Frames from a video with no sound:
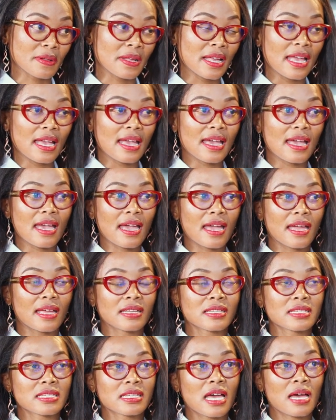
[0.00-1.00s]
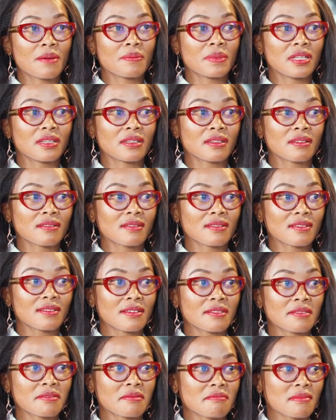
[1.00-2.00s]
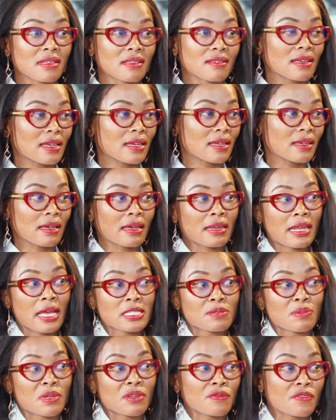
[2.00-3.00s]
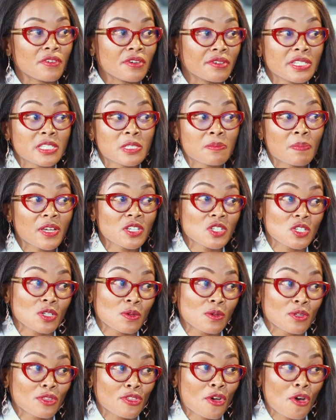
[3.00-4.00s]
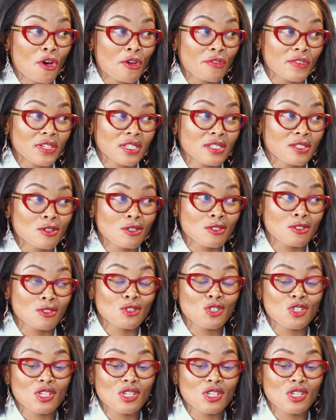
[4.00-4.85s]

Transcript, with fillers: Mm. And I mean, it has been very special with COVID because mm.